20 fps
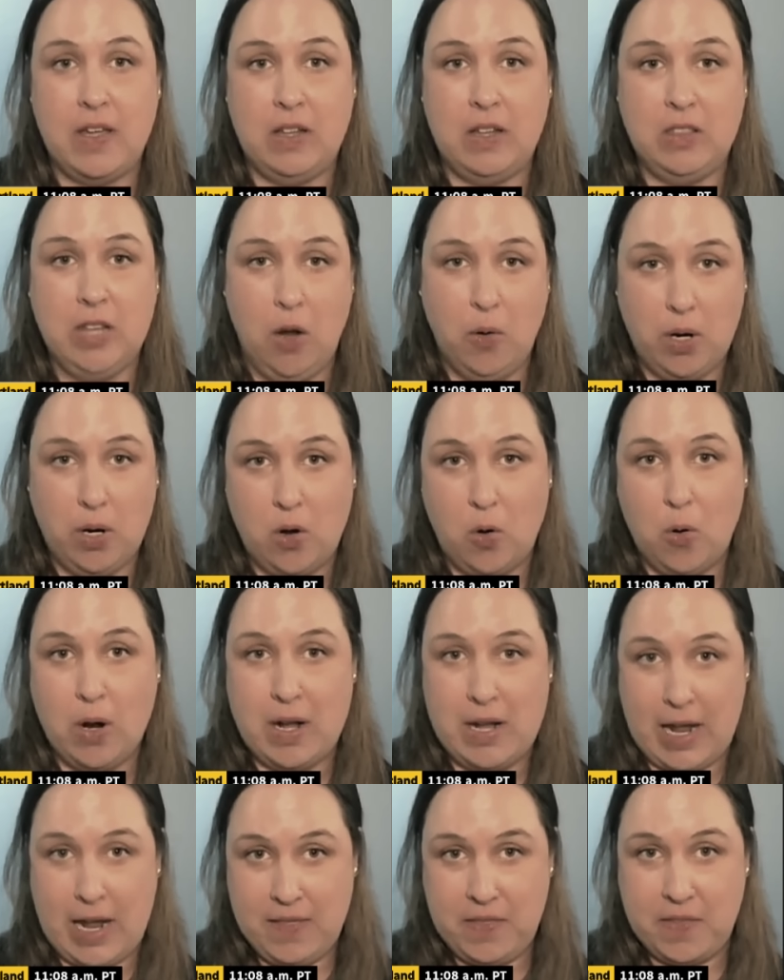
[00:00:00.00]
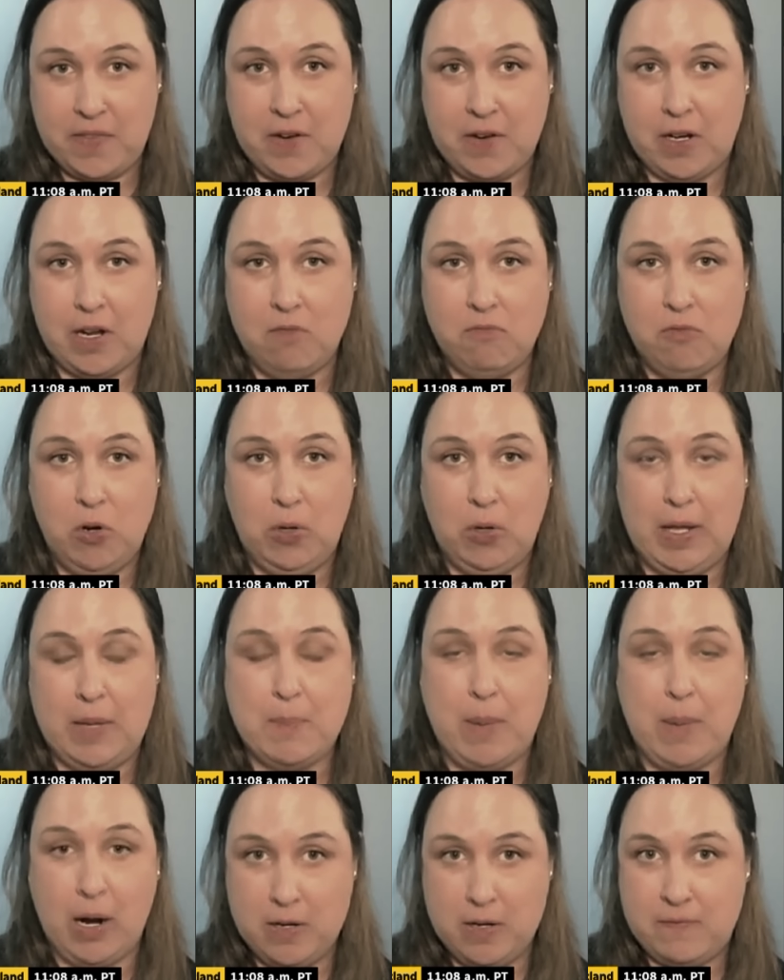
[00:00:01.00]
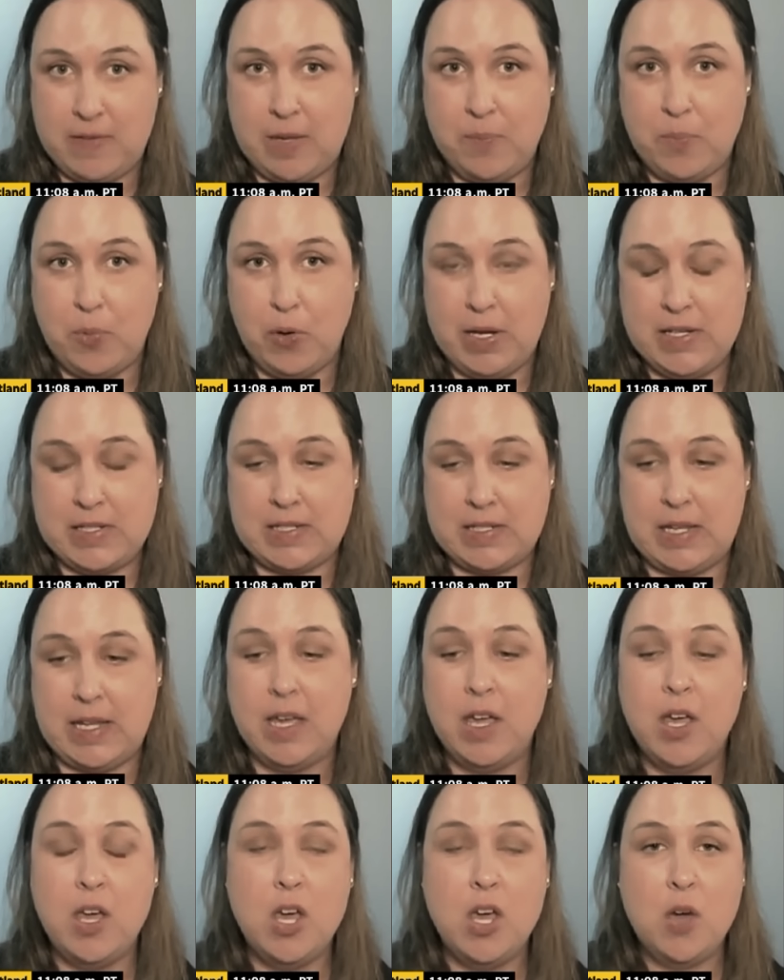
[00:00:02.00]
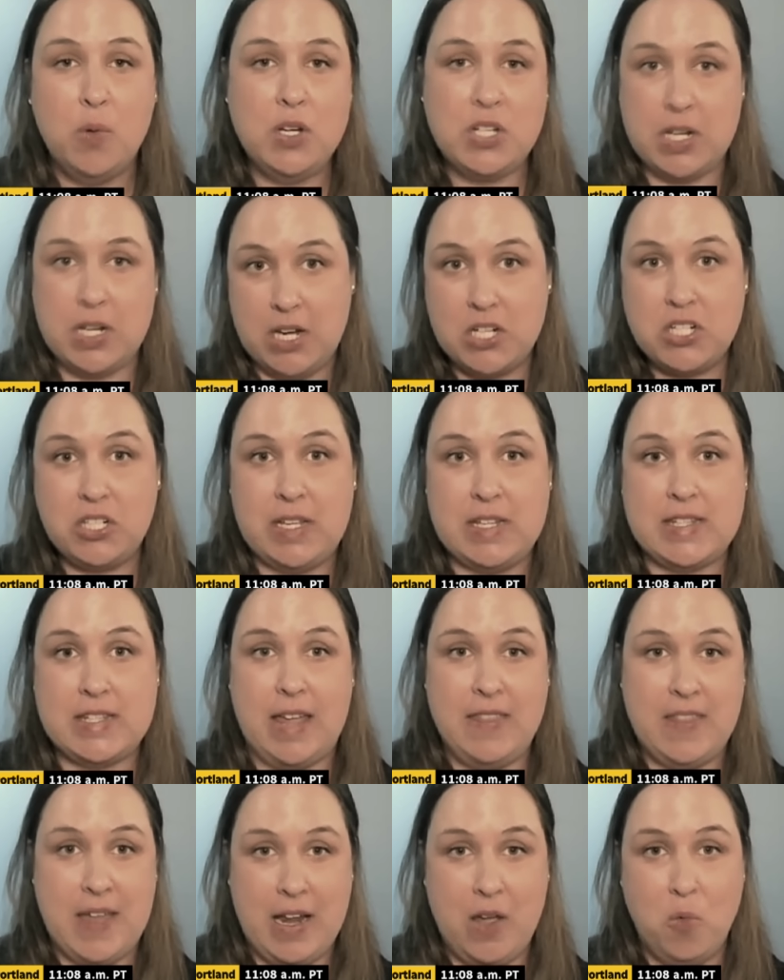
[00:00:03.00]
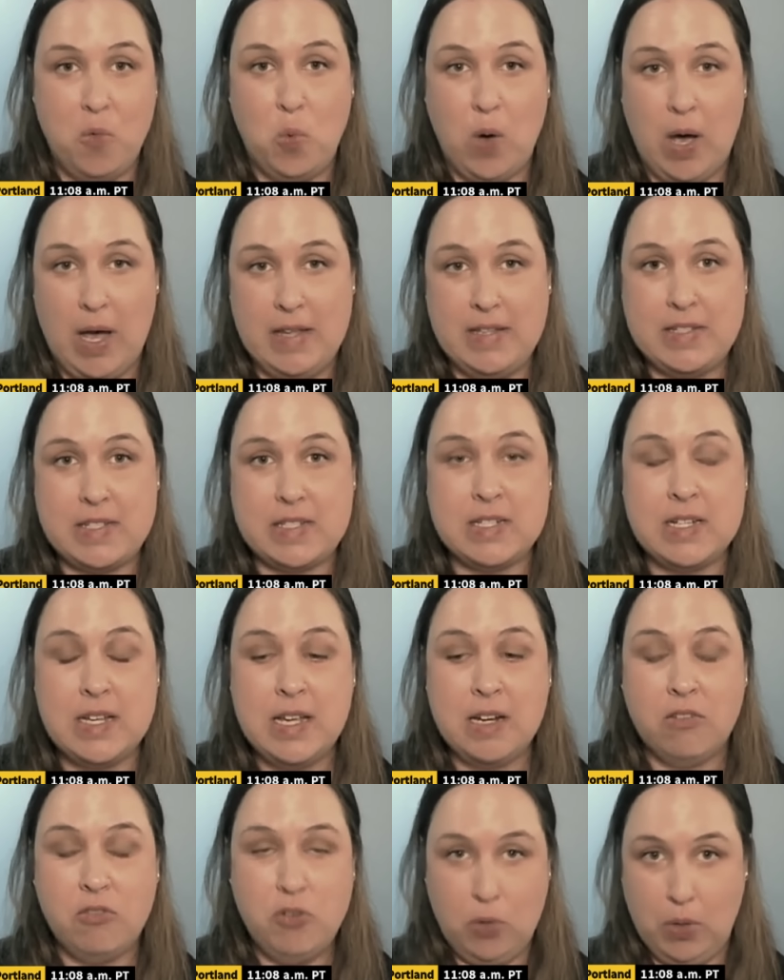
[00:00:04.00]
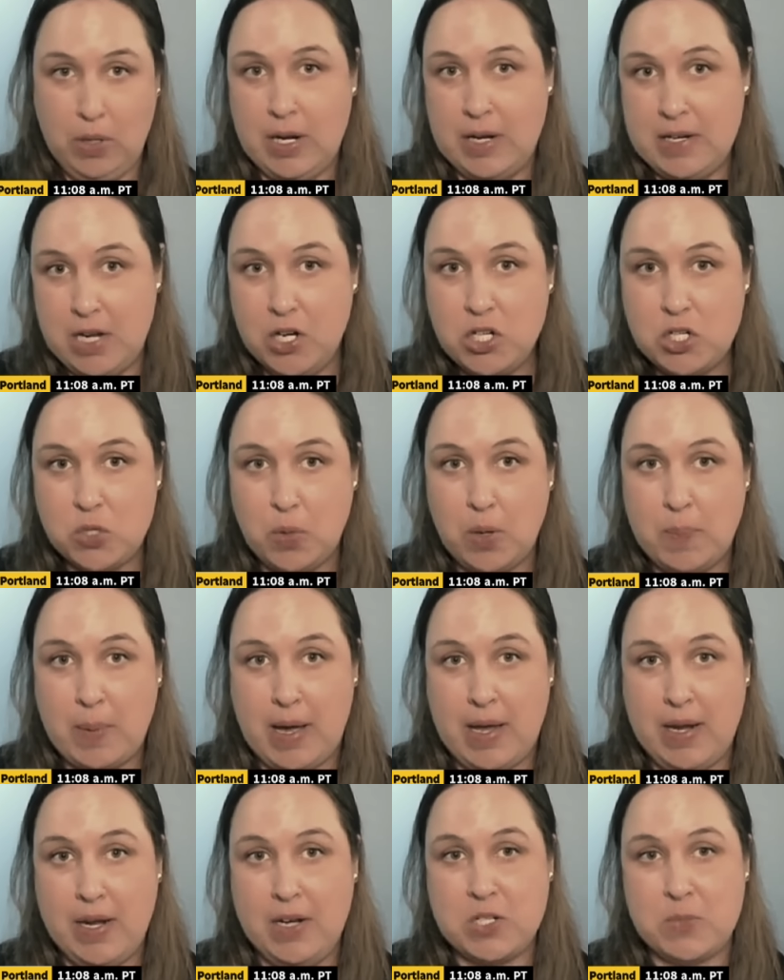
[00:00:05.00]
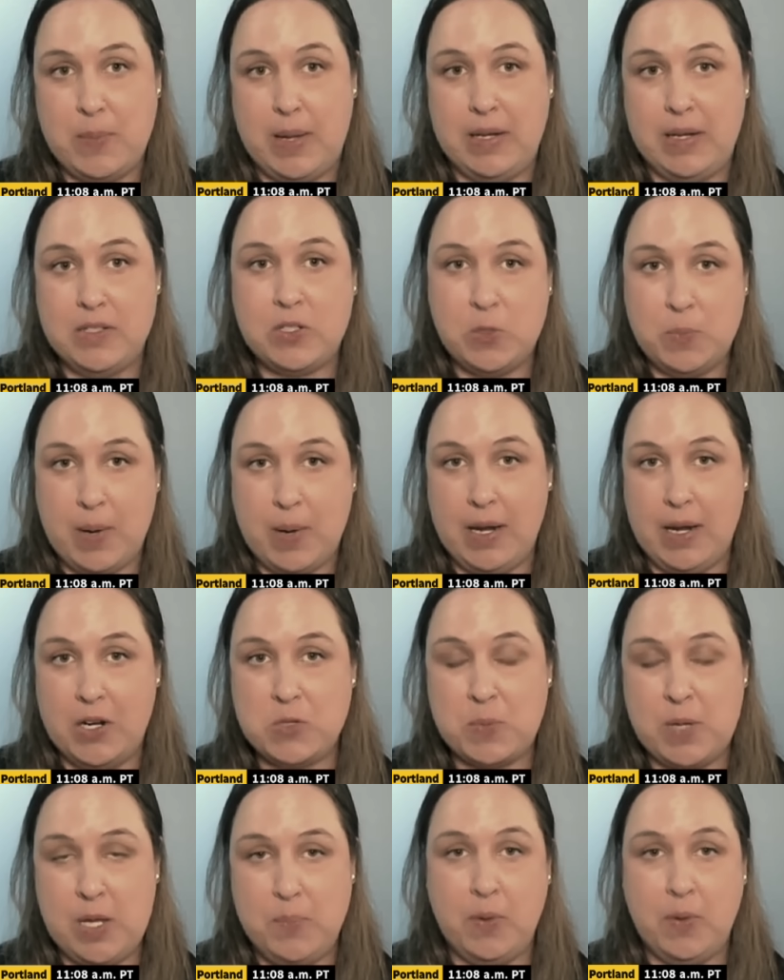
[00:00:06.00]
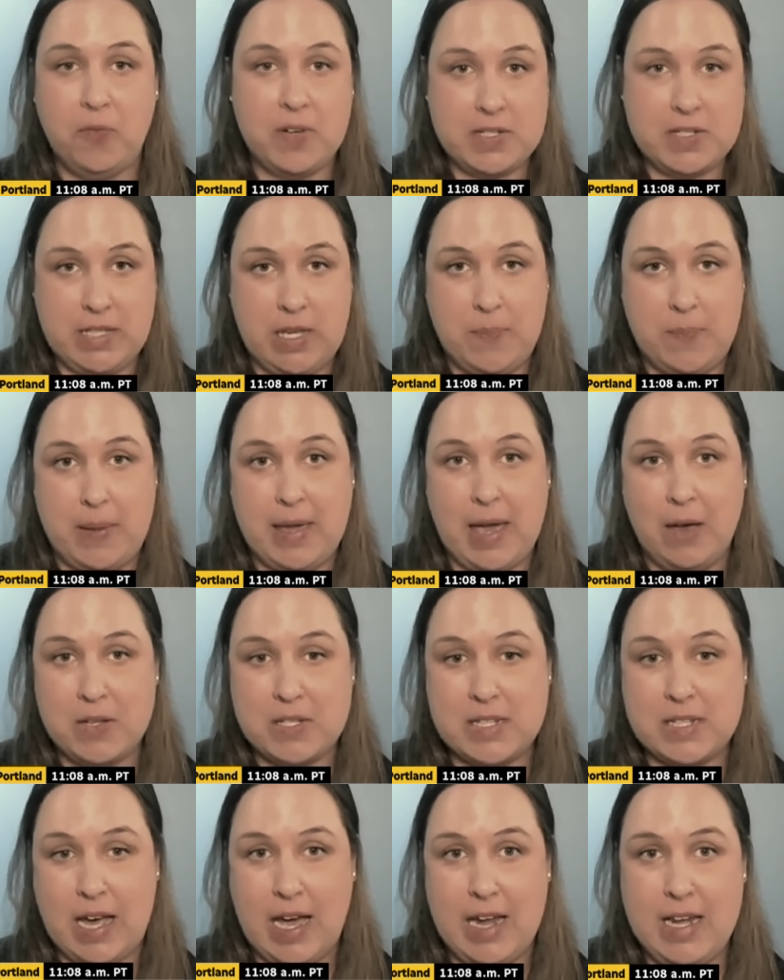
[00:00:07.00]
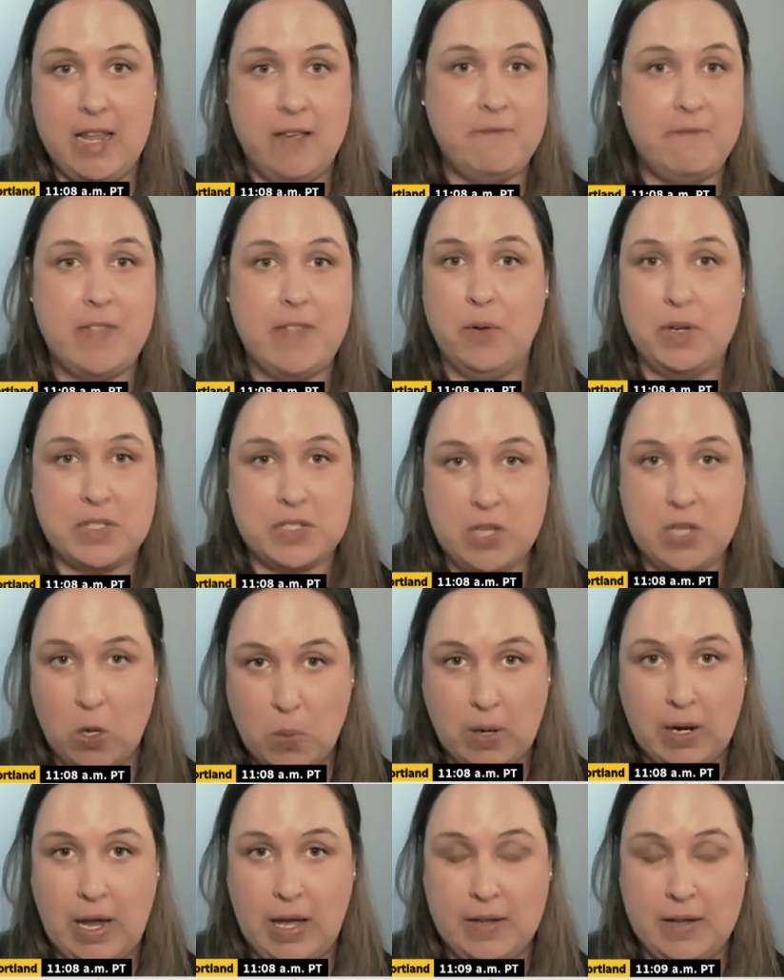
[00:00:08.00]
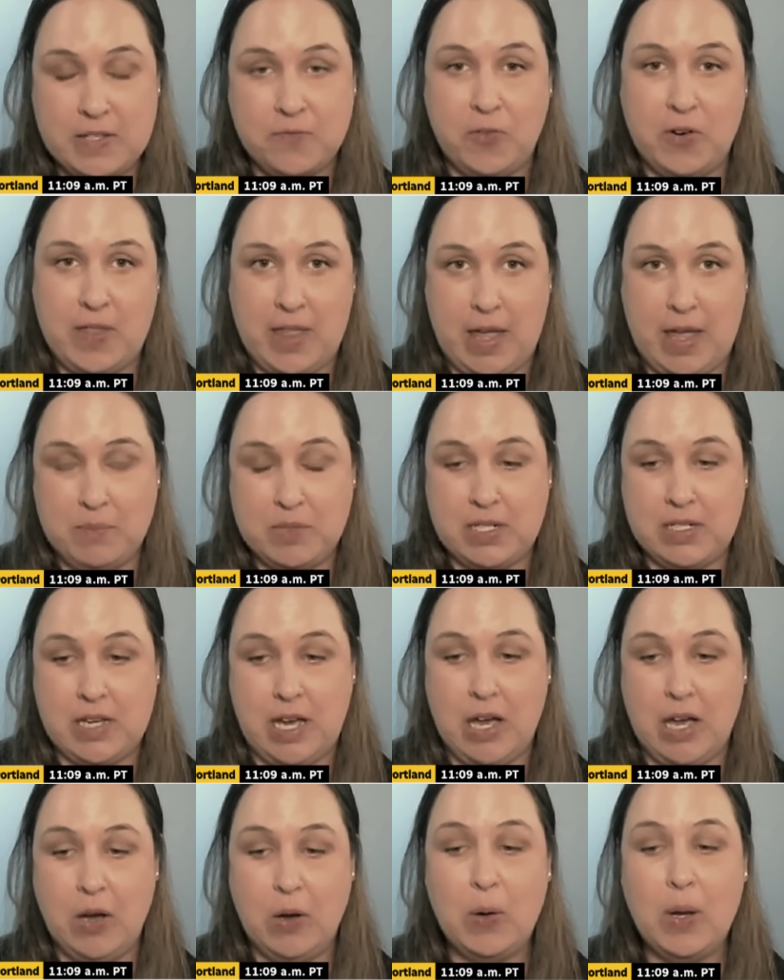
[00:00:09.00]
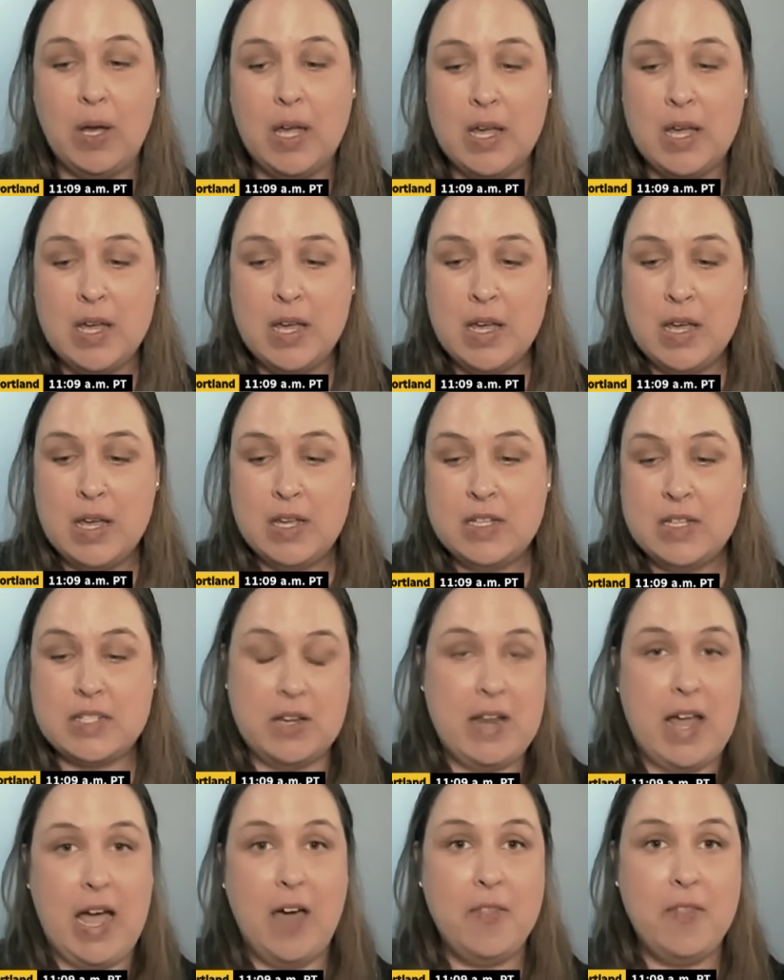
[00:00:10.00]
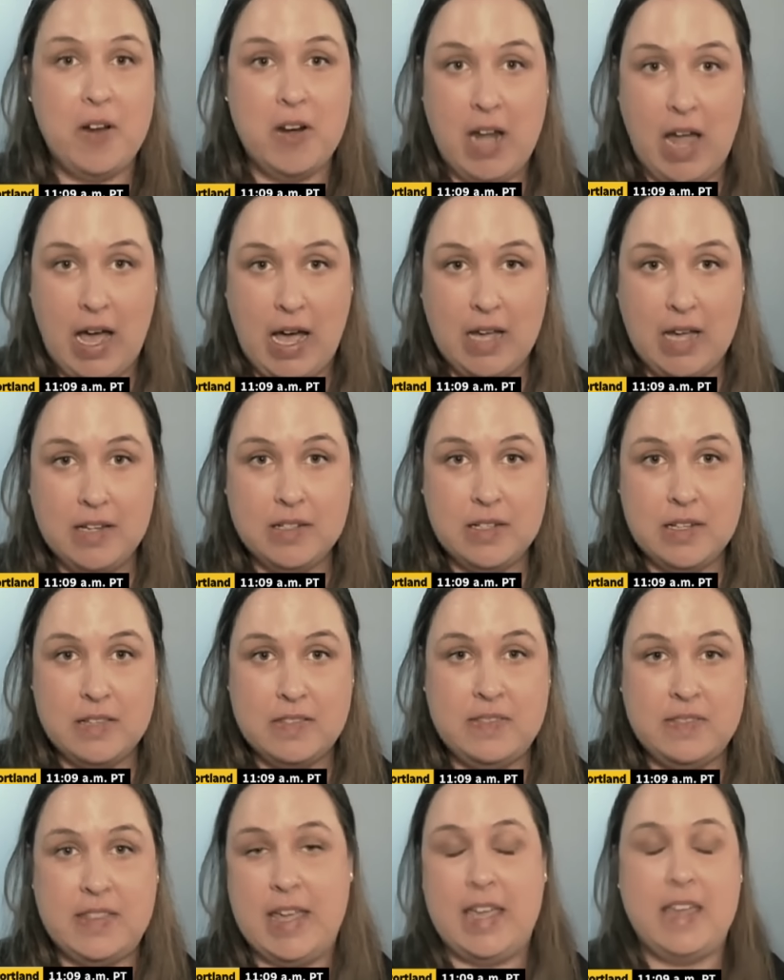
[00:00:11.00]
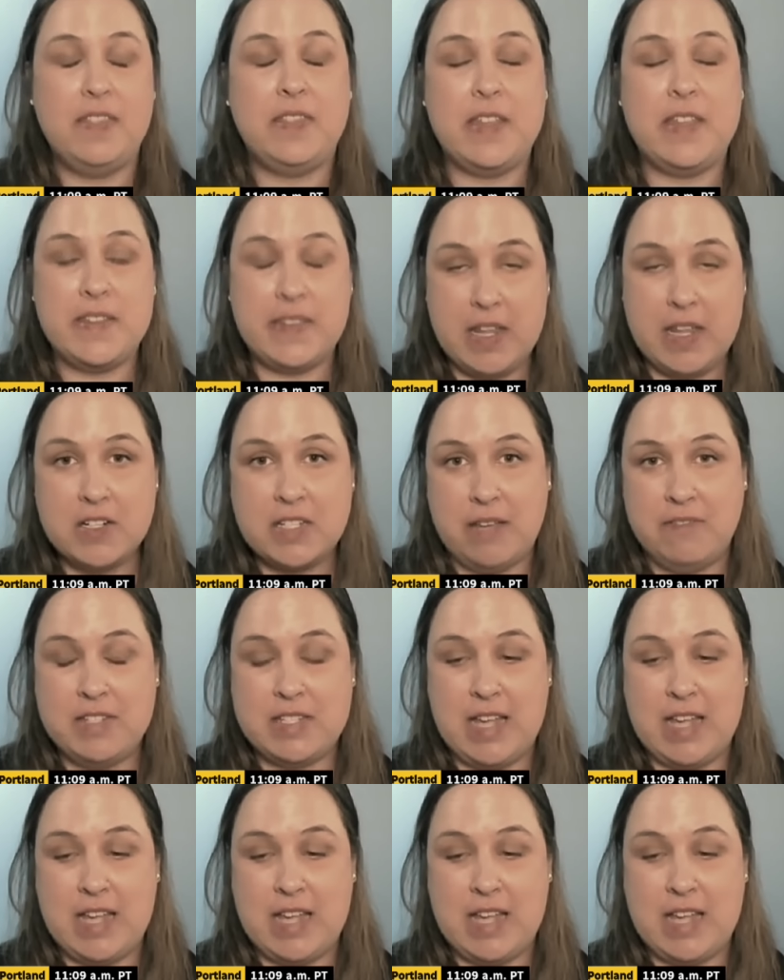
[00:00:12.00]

the lower court Ninth Circuit ruling, Martin v. Boise, which initially said that it was cruel and unusual punishment to punish people for sleeping outside if there was nowhere else for them to go. So now they're not. These leaders have